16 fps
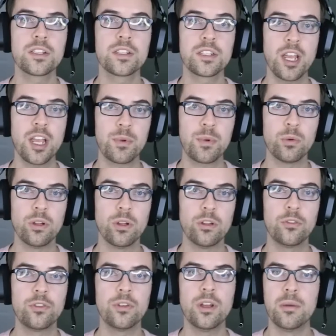After the
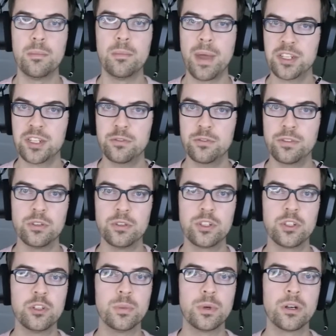incident, Jacksfilms
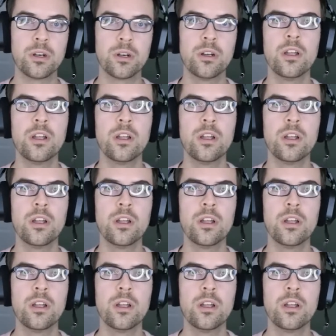has called